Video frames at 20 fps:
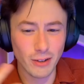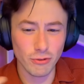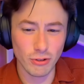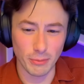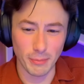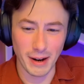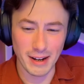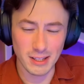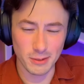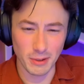
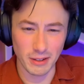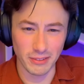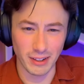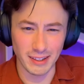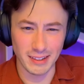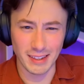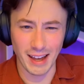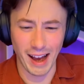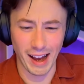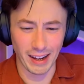reminds me of like
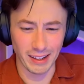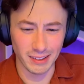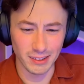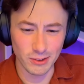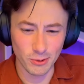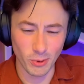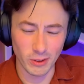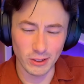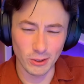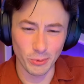the island
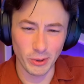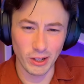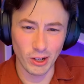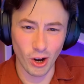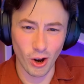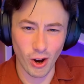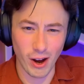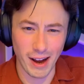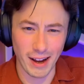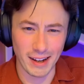one that we
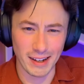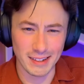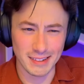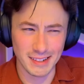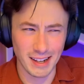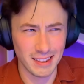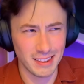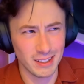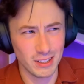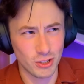got, and I
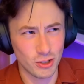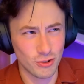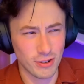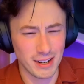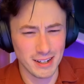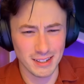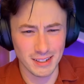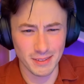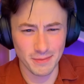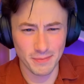think
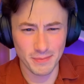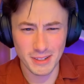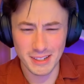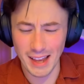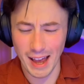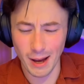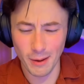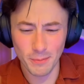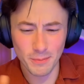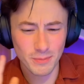Trader
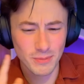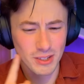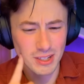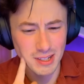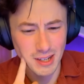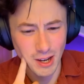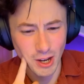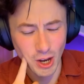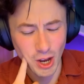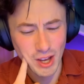Sam's,
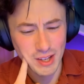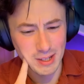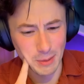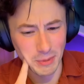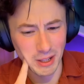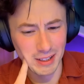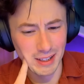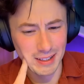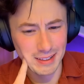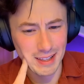
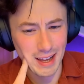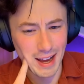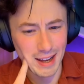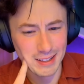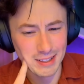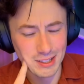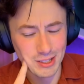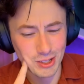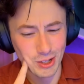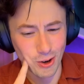something like
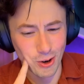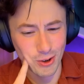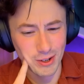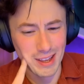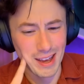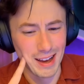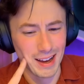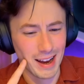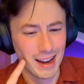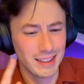that. So
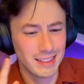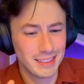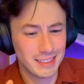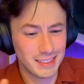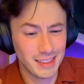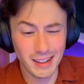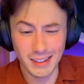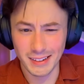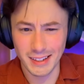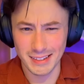yeah, I
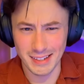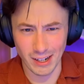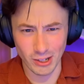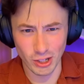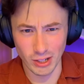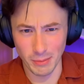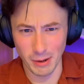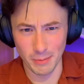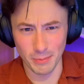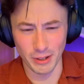think this
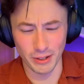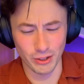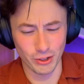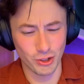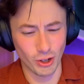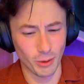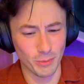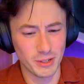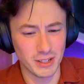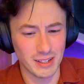actually might be in the
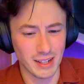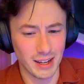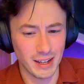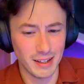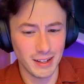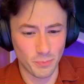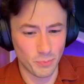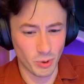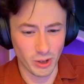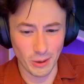shop today,
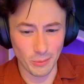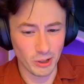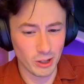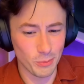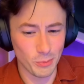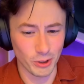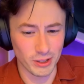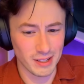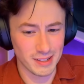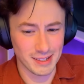but I'm going to
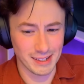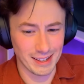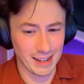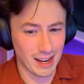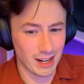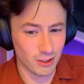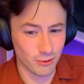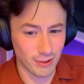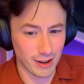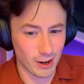put this again
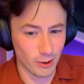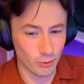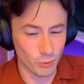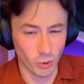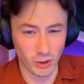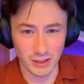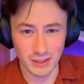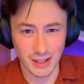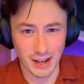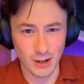around
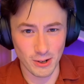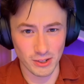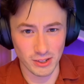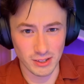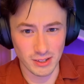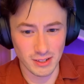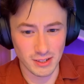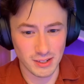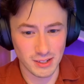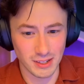
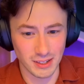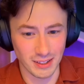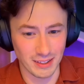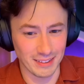1,000 to